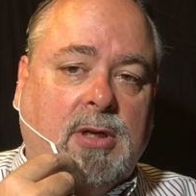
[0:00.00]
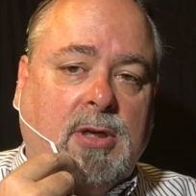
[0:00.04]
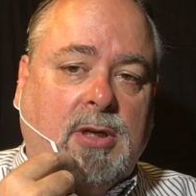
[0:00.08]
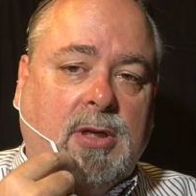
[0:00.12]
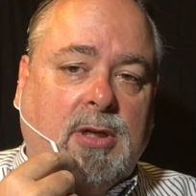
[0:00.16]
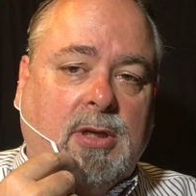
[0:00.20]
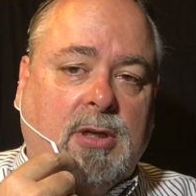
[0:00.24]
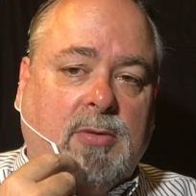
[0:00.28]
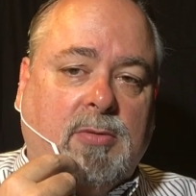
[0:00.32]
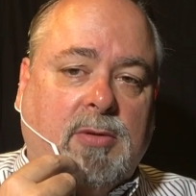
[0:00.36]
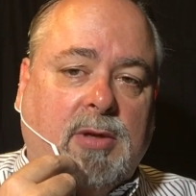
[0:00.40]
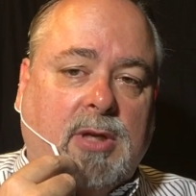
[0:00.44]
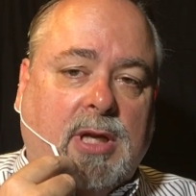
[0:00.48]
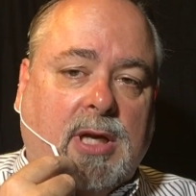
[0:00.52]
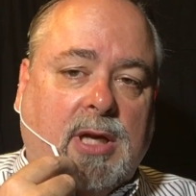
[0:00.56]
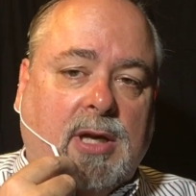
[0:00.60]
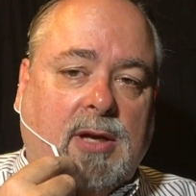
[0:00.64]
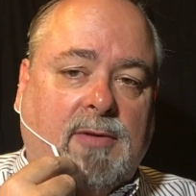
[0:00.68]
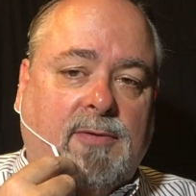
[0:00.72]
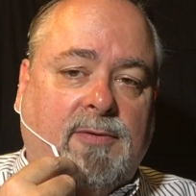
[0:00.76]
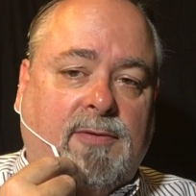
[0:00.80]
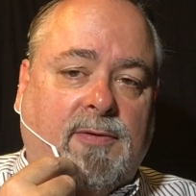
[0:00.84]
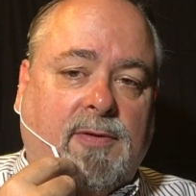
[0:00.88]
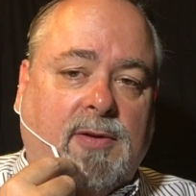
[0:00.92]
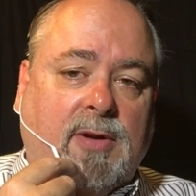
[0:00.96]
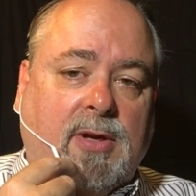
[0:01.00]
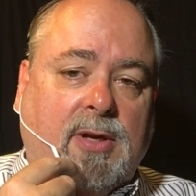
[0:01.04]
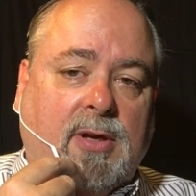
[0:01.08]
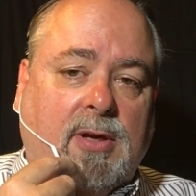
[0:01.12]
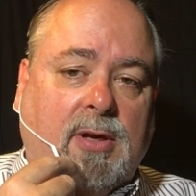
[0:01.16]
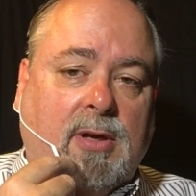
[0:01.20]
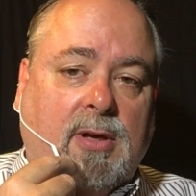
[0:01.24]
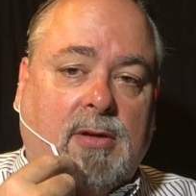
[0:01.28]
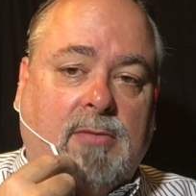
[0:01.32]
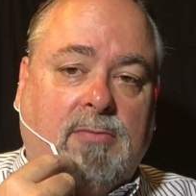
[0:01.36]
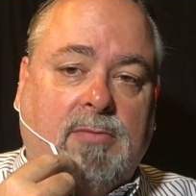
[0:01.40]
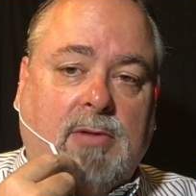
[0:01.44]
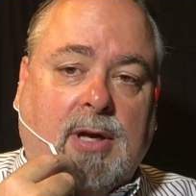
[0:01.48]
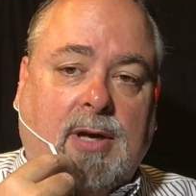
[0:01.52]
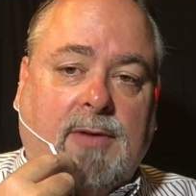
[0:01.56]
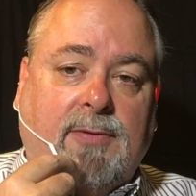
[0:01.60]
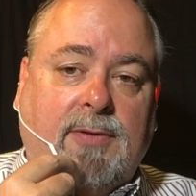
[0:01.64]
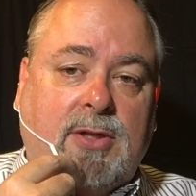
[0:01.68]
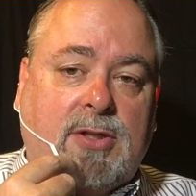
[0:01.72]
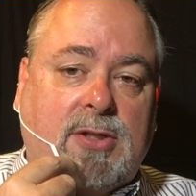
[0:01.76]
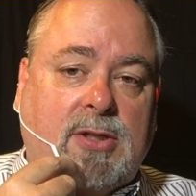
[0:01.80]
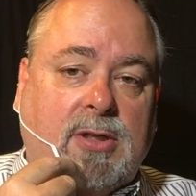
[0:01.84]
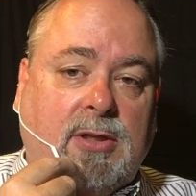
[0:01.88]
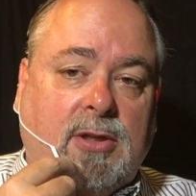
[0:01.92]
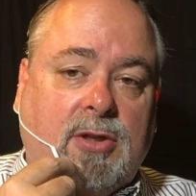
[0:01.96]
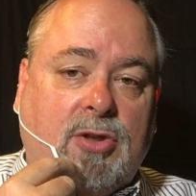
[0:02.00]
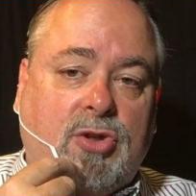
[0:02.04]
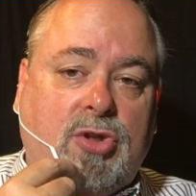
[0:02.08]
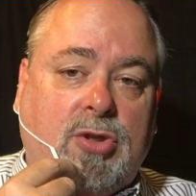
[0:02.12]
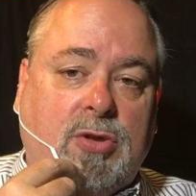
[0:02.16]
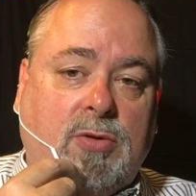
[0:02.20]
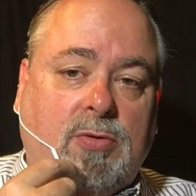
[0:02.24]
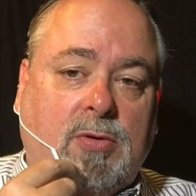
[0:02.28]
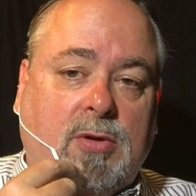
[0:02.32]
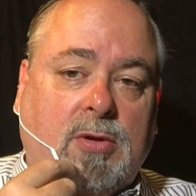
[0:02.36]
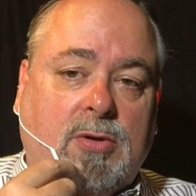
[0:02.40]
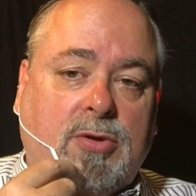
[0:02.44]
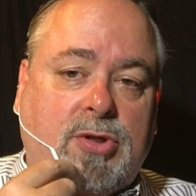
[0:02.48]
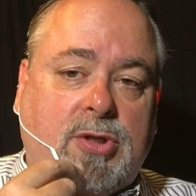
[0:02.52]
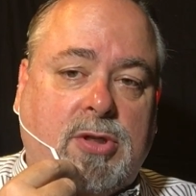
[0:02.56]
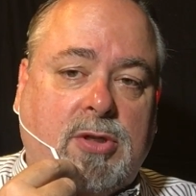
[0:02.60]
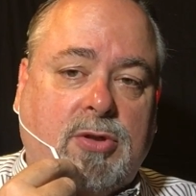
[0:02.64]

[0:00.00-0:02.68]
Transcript: you would have uh, obviously the shooters.